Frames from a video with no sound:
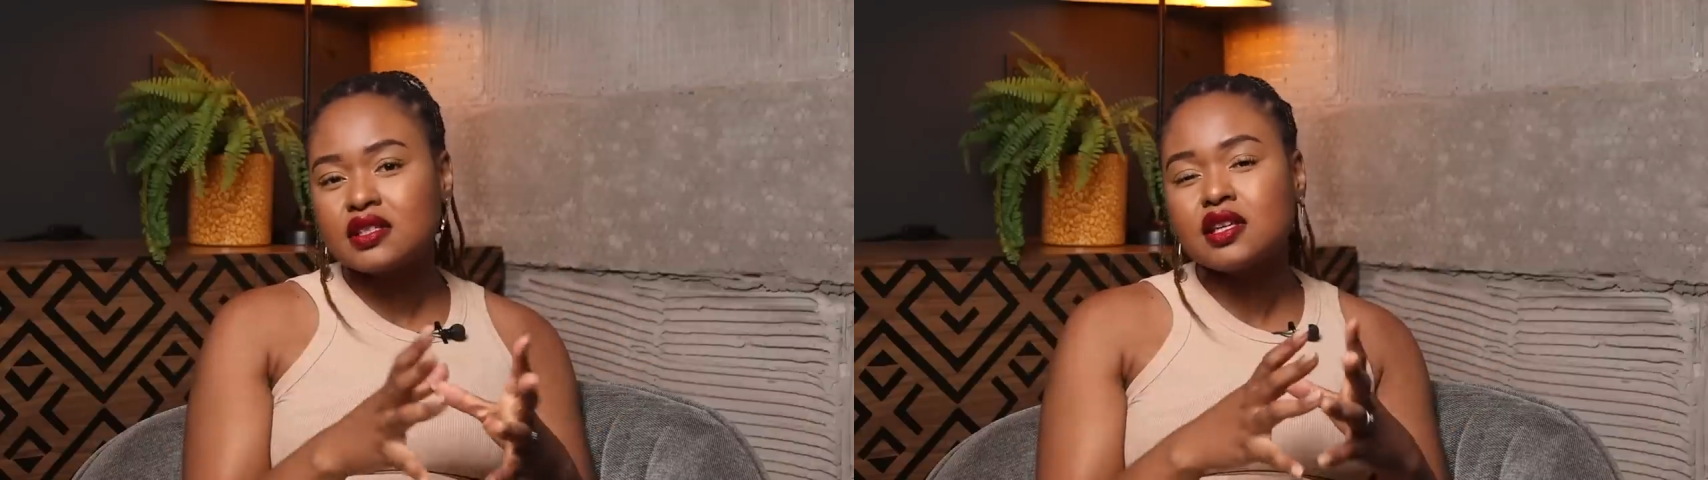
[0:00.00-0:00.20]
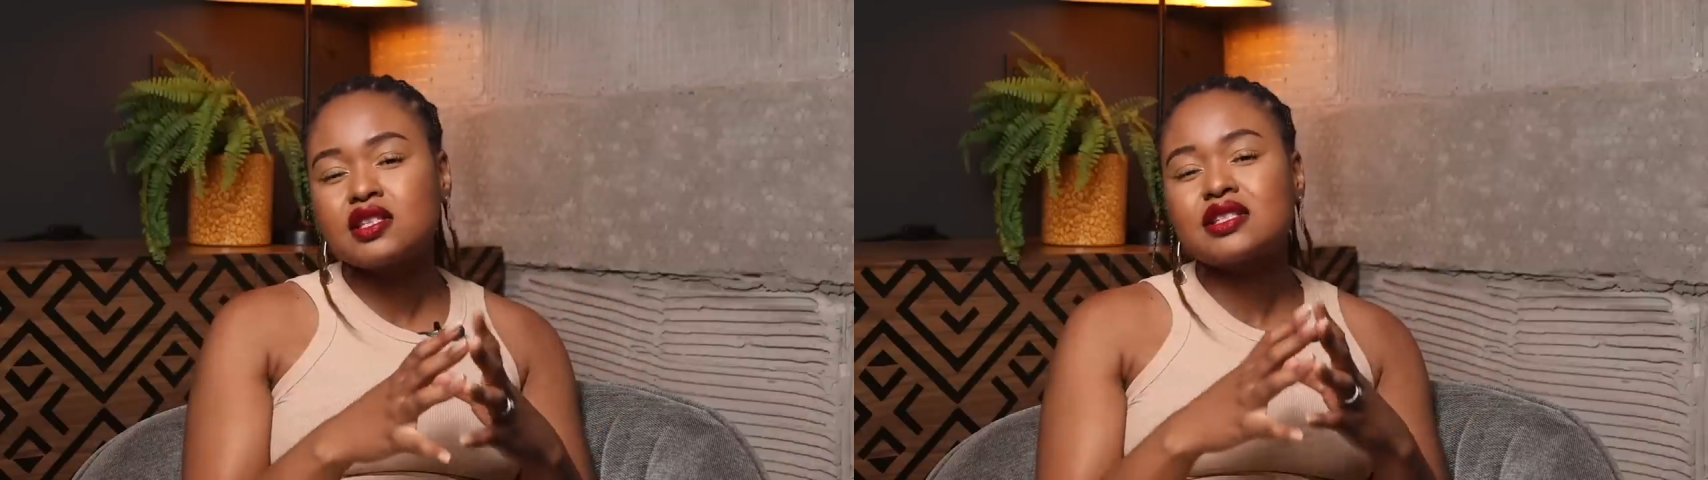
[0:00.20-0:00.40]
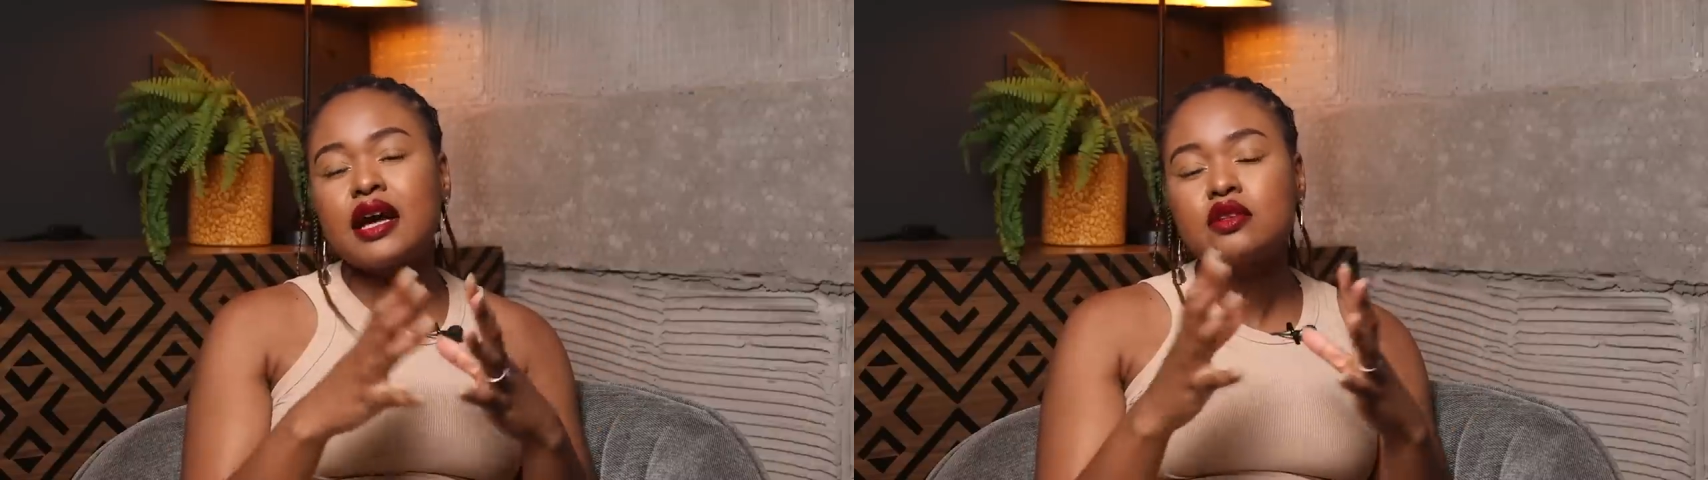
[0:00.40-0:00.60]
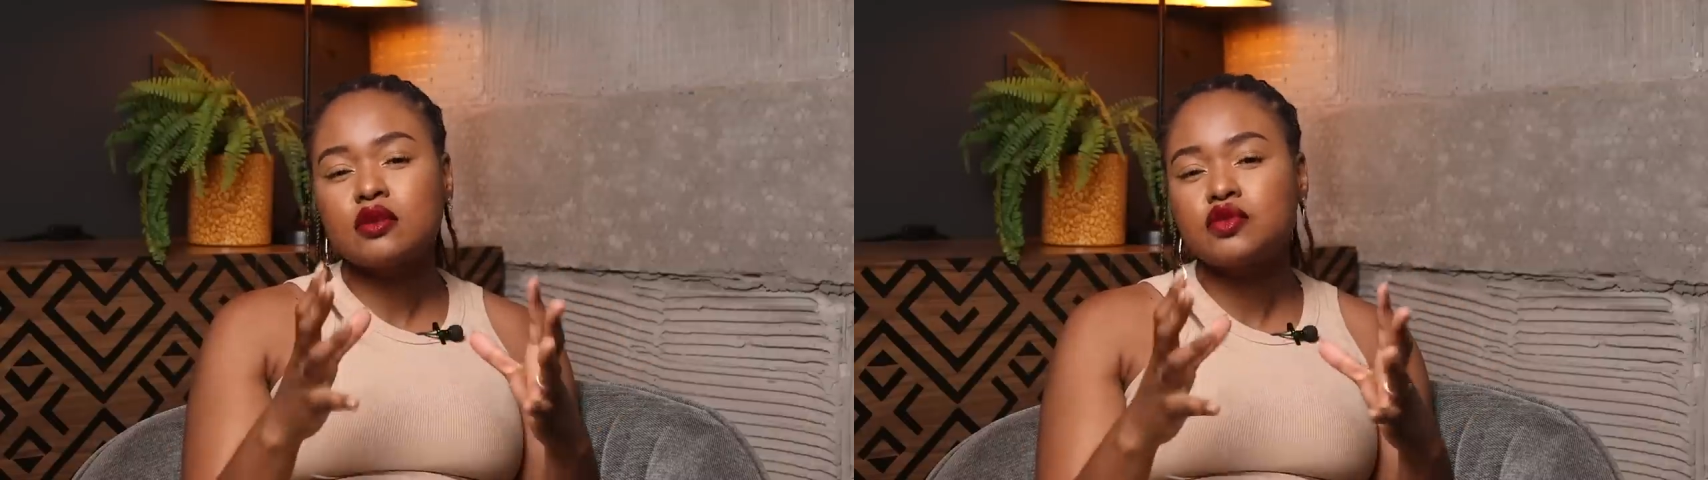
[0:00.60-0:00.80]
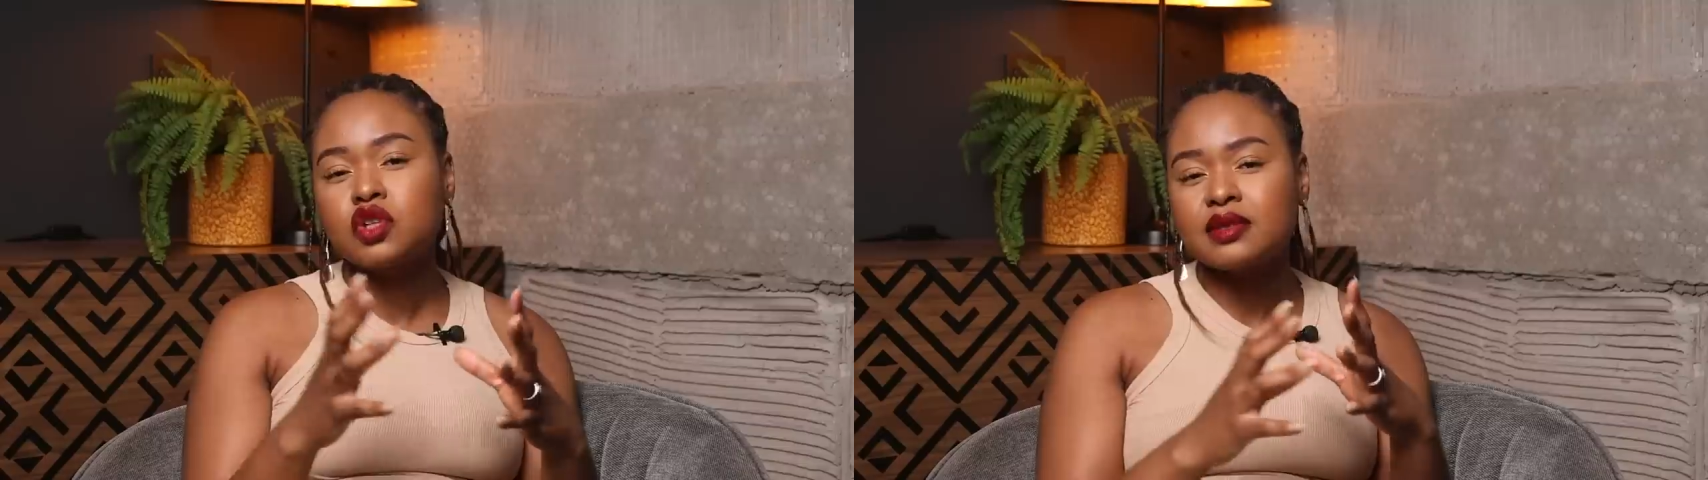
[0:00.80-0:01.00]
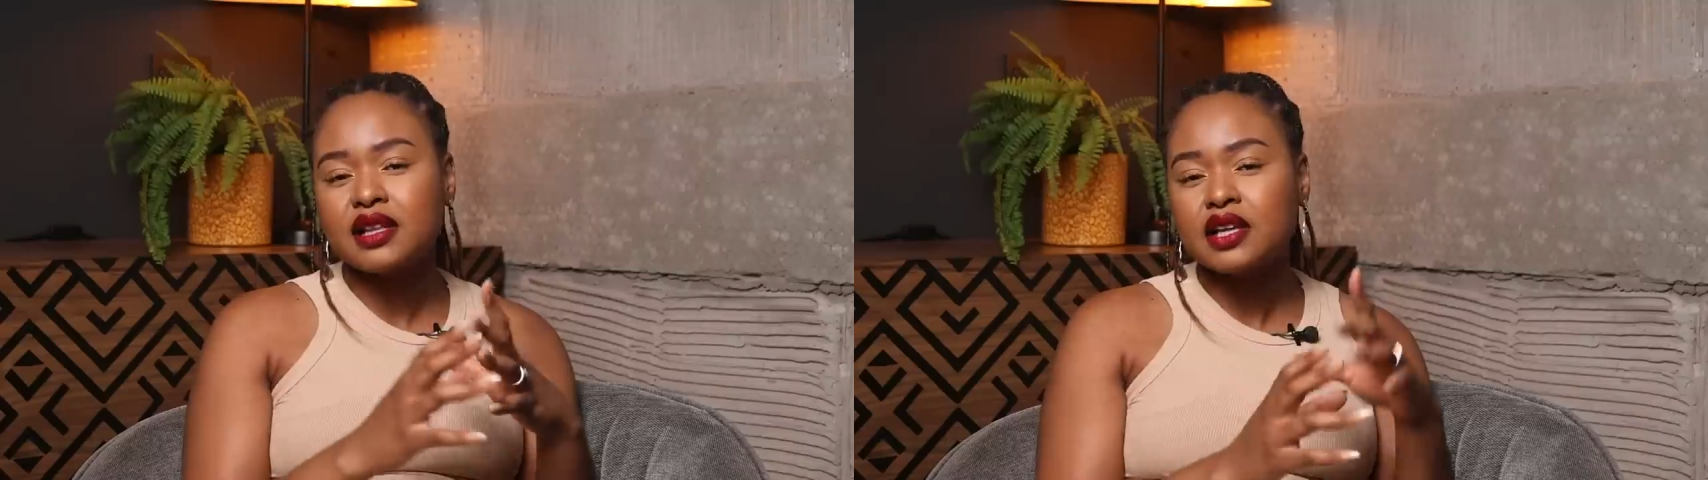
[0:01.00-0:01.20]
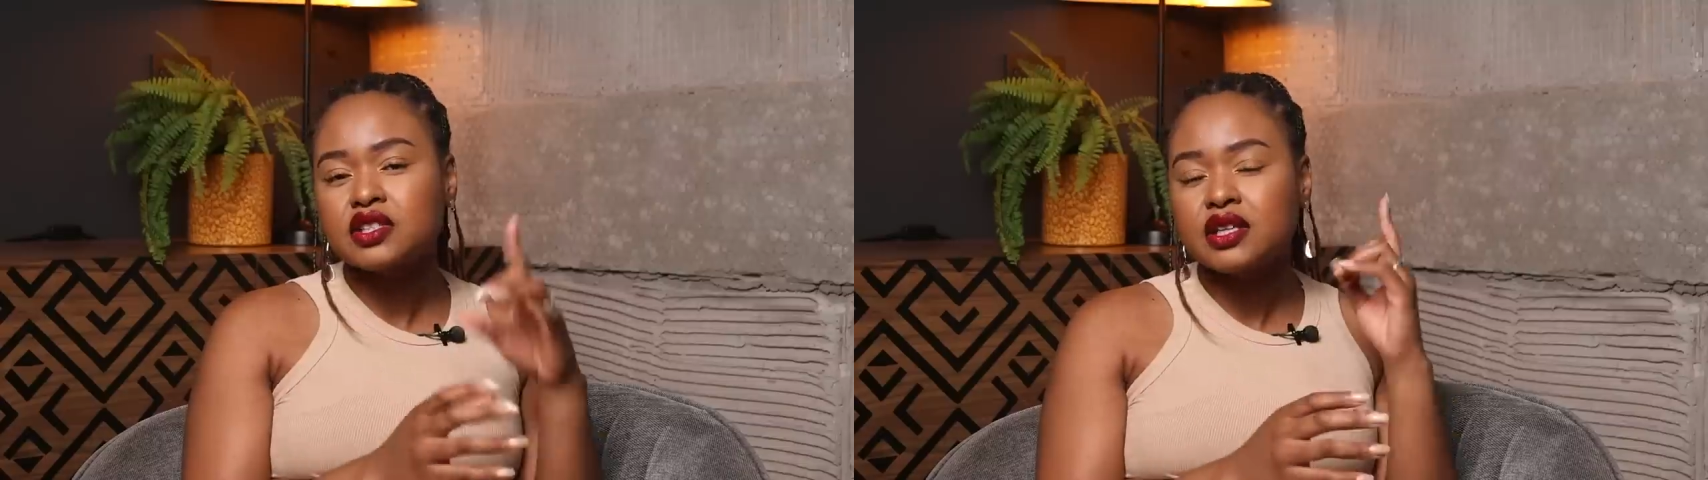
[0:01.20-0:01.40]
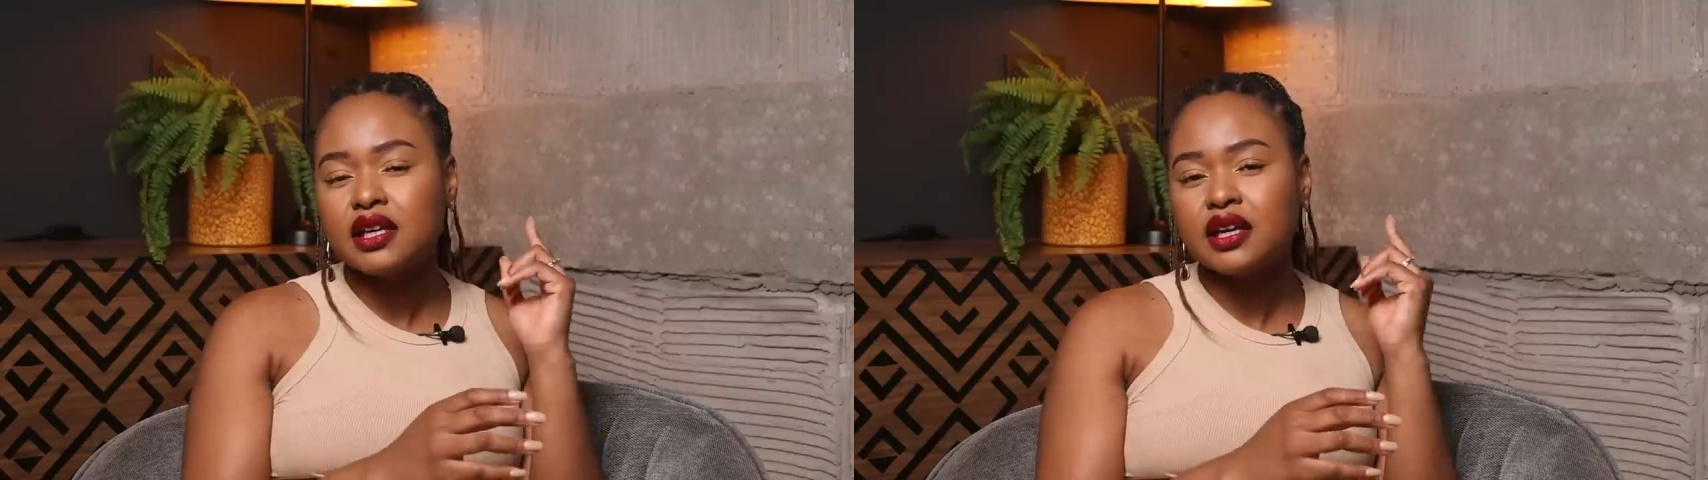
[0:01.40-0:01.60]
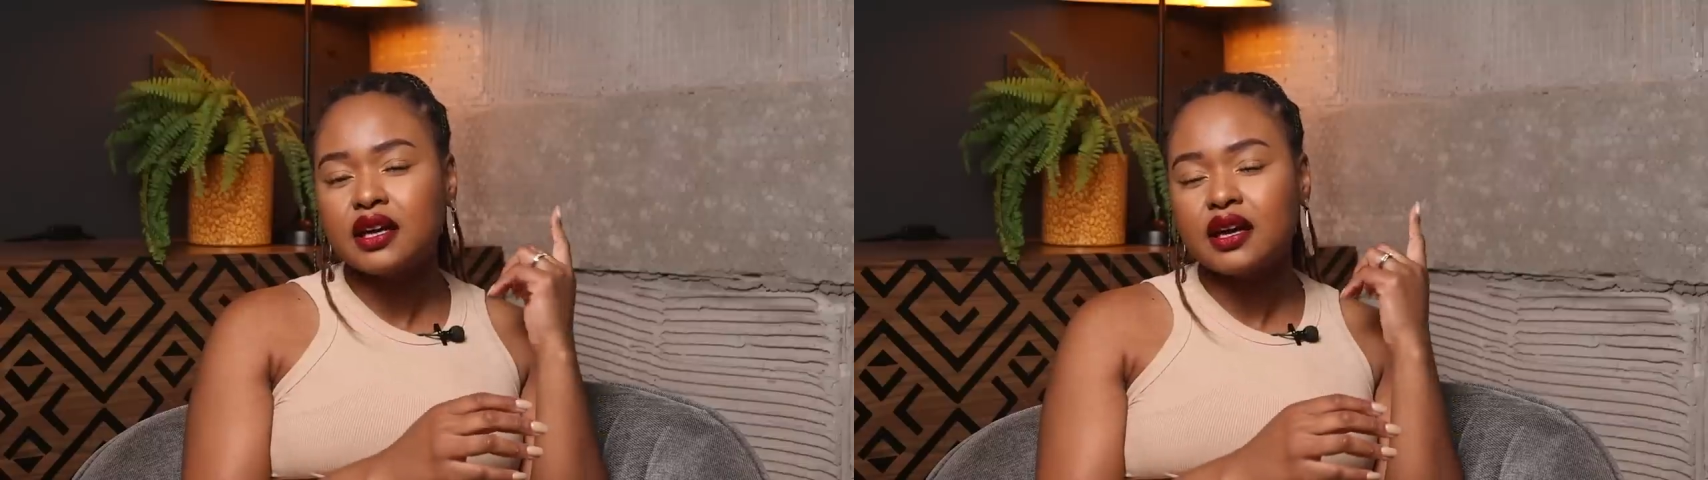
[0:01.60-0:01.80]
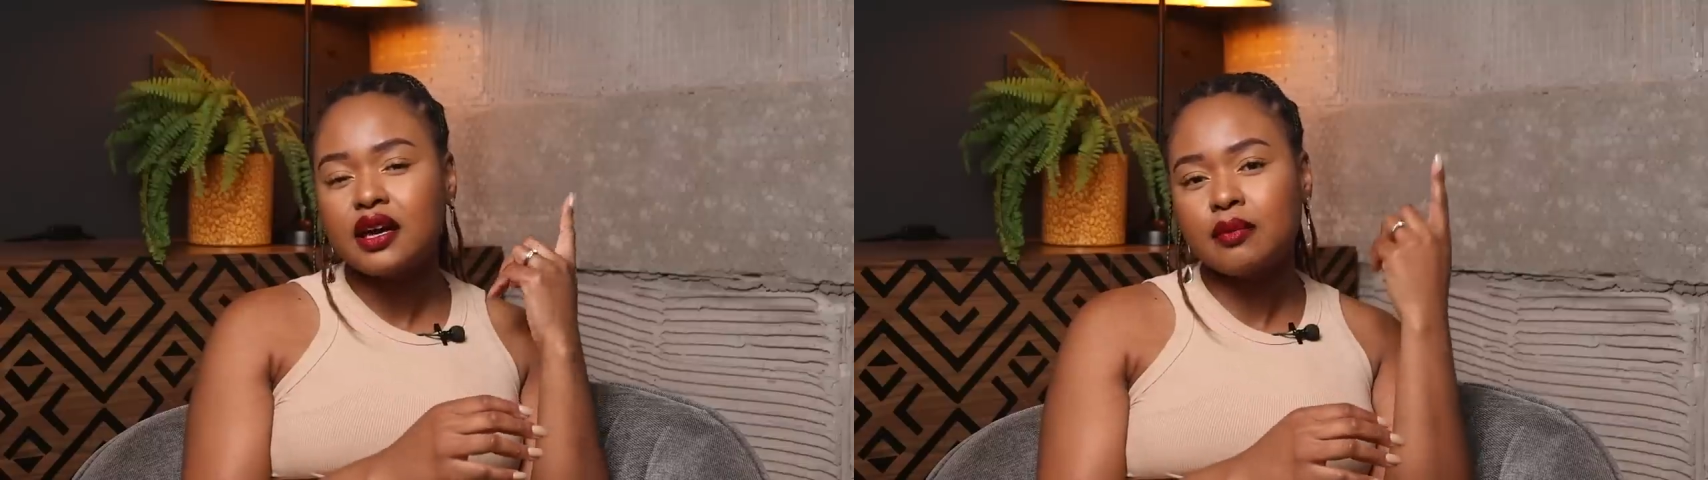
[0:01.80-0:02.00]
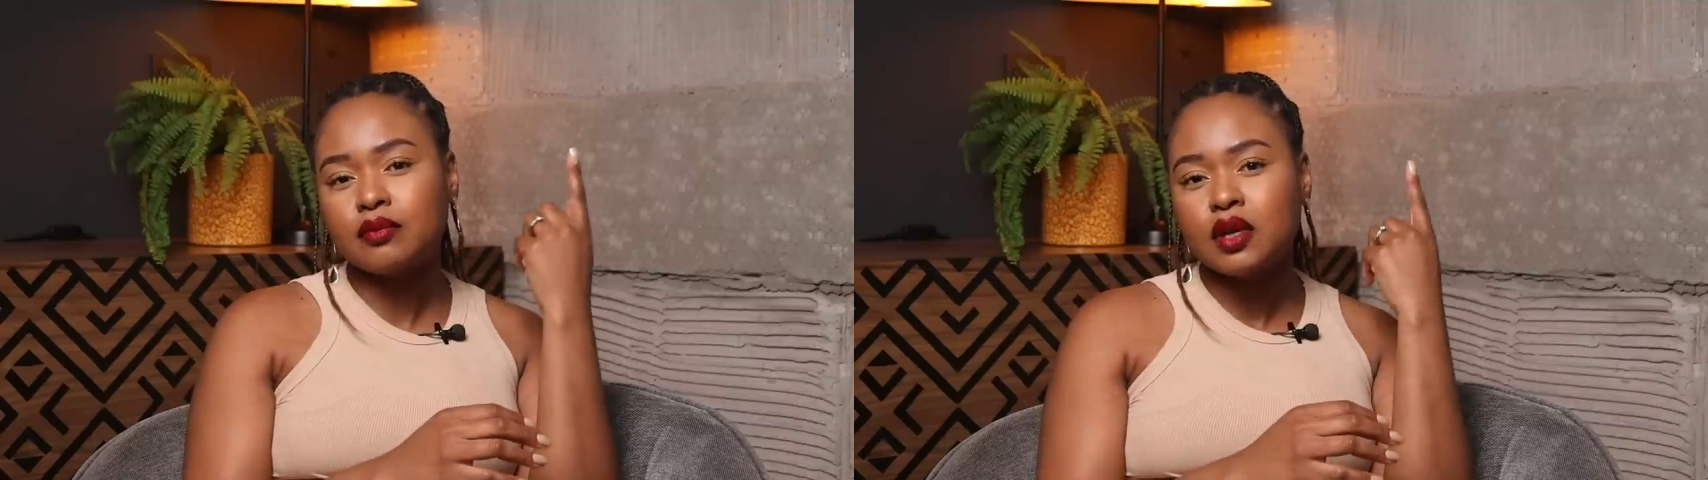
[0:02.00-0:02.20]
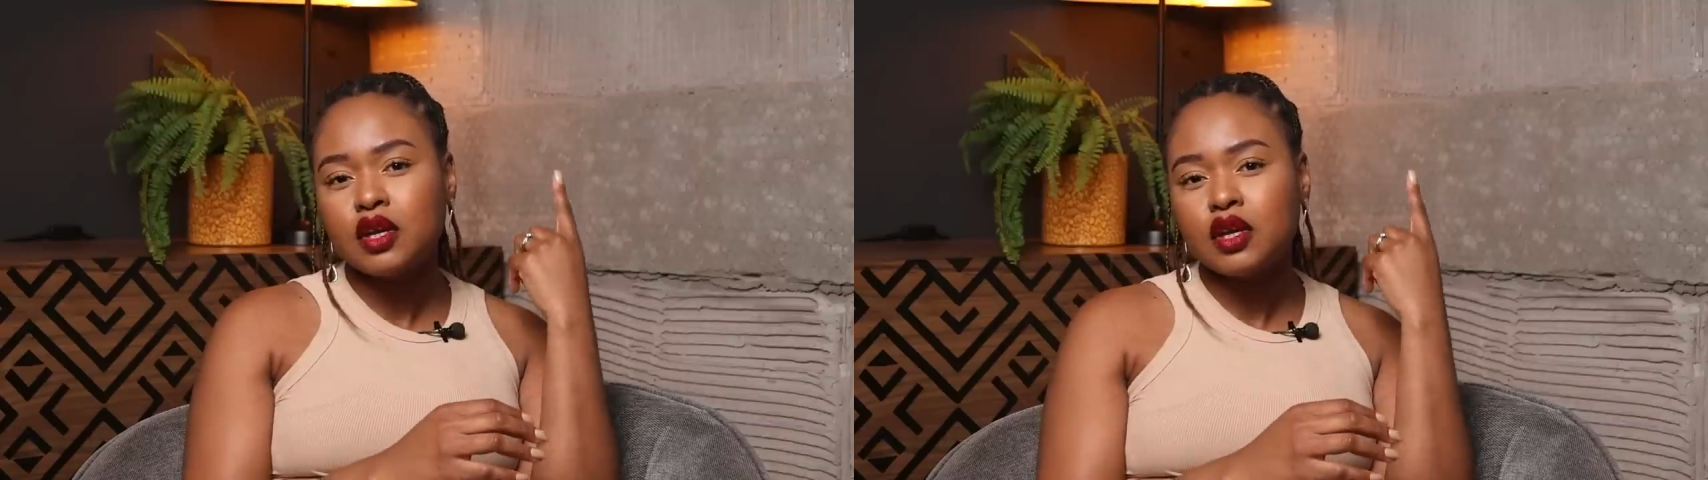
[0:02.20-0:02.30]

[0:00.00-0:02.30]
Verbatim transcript: There's tons of jobs. I'll actually link um,